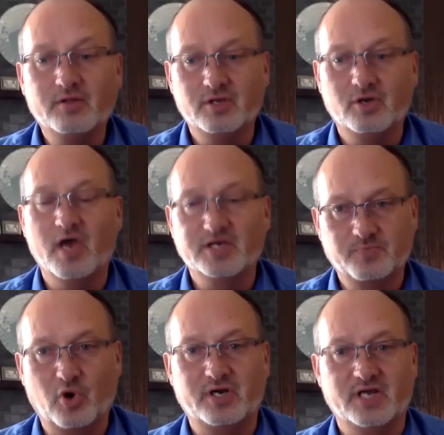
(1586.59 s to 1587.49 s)
you know,
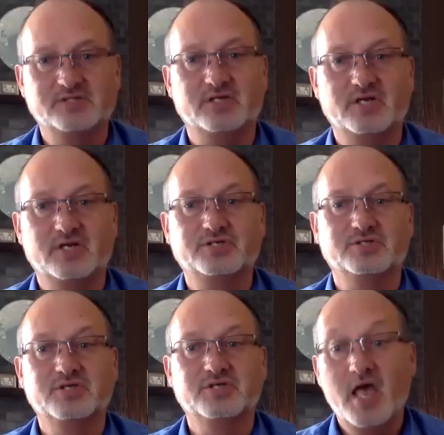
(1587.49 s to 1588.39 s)
export
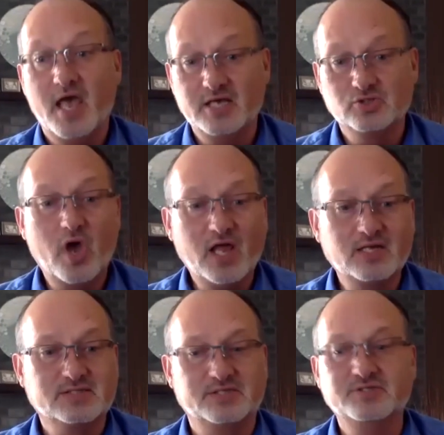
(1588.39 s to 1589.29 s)
destinations as
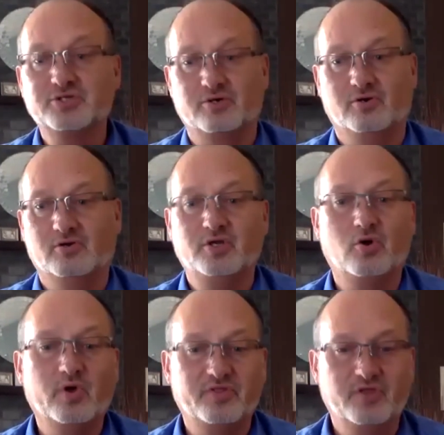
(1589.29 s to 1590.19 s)
well as internal, you
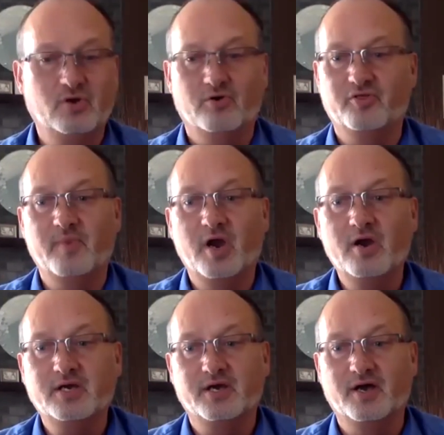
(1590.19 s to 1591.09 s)
know, within North
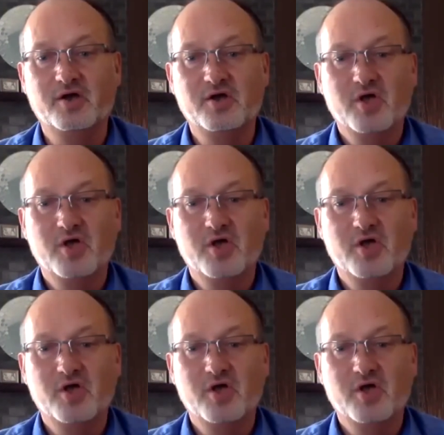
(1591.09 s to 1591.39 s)
America,